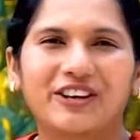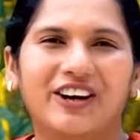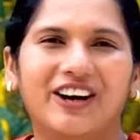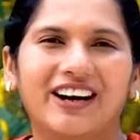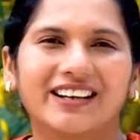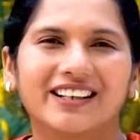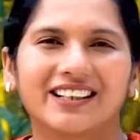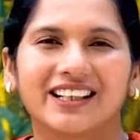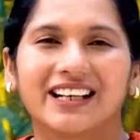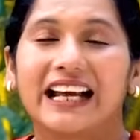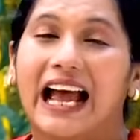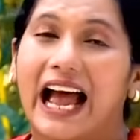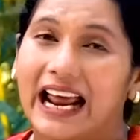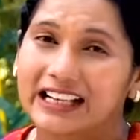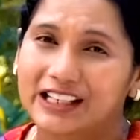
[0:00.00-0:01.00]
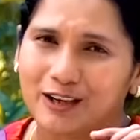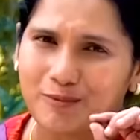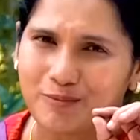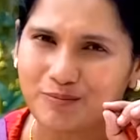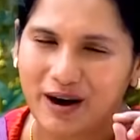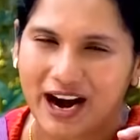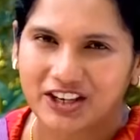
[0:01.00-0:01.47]
God and
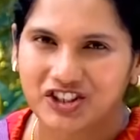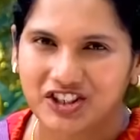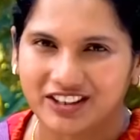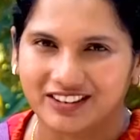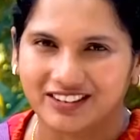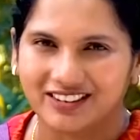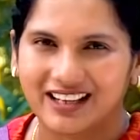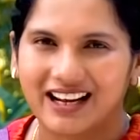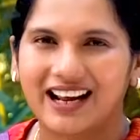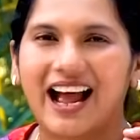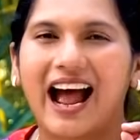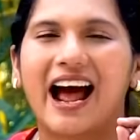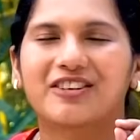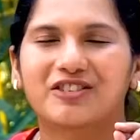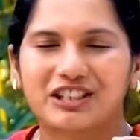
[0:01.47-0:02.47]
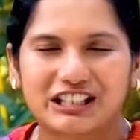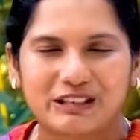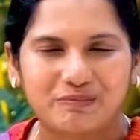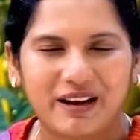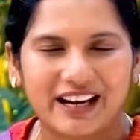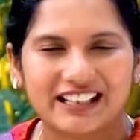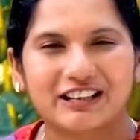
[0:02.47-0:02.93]
compassion and
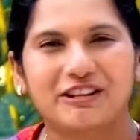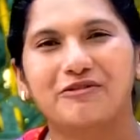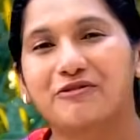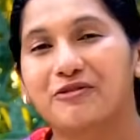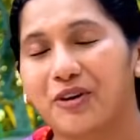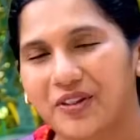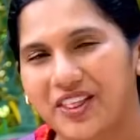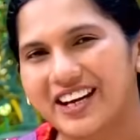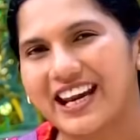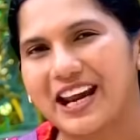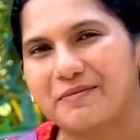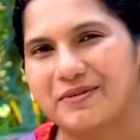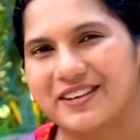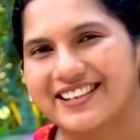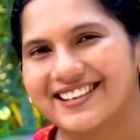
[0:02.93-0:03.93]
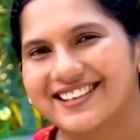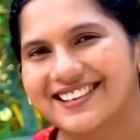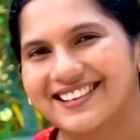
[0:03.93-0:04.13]
respect for the neighbor.